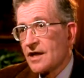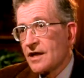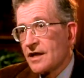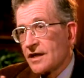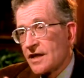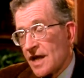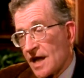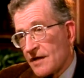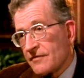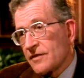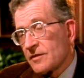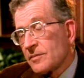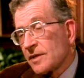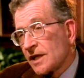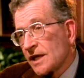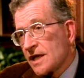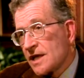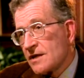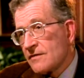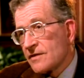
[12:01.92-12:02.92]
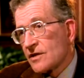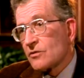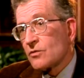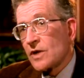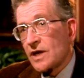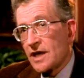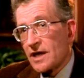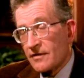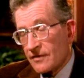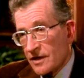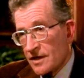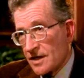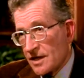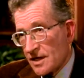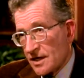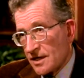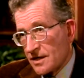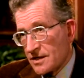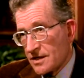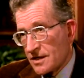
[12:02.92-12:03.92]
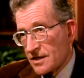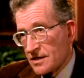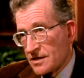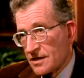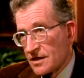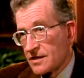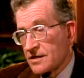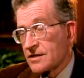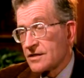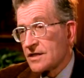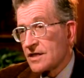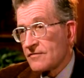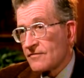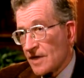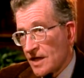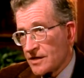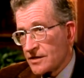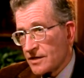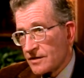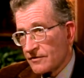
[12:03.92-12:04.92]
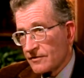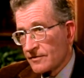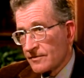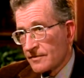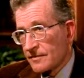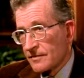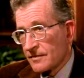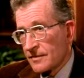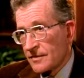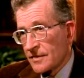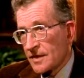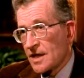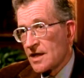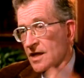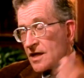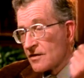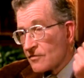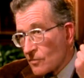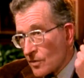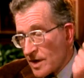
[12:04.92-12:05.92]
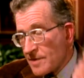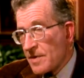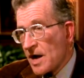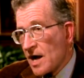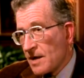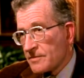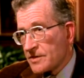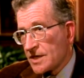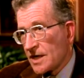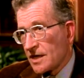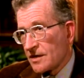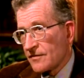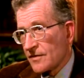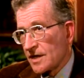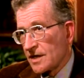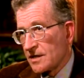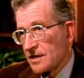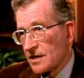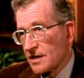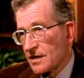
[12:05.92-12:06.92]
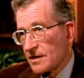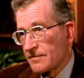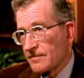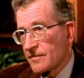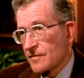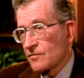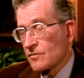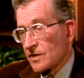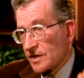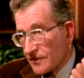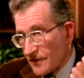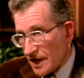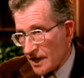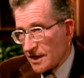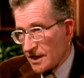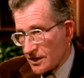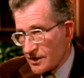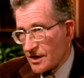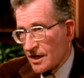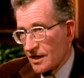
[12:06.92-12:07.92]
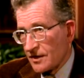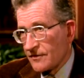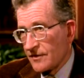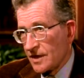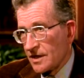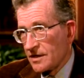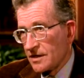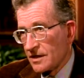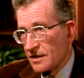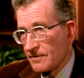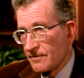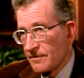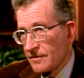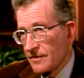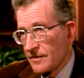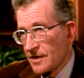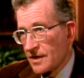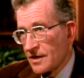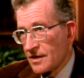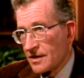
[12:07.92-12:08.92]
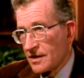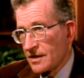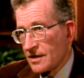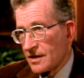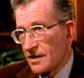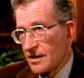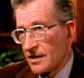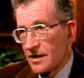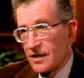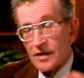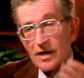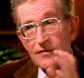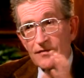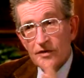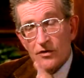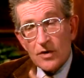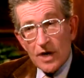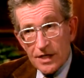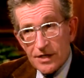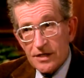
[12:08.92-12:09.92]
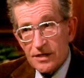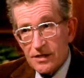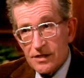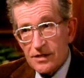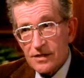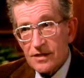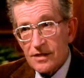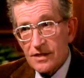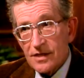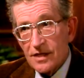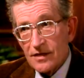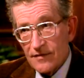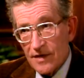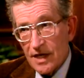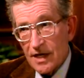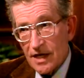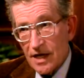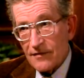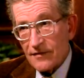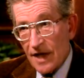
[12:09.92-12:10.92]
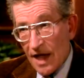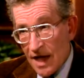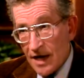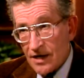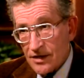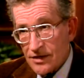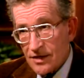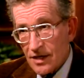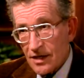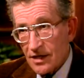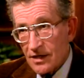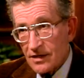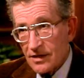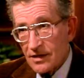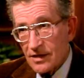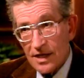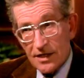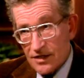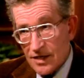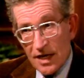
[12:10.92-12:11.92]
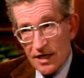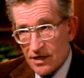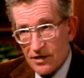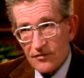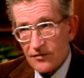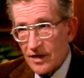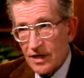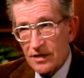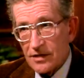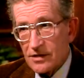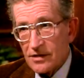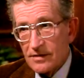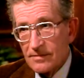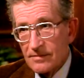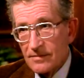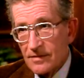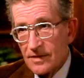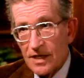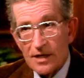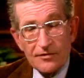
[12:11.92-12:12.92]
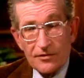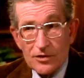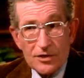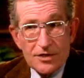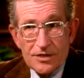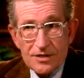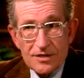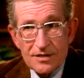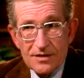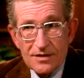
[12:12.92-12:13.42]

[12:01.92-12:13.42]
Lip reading: You have to believe that whatever the United States does is defensive. If we bomb South Vietnam, we're defending South Vietnam. If the Russians invade Afghanistan, that's not defense. Now, of course,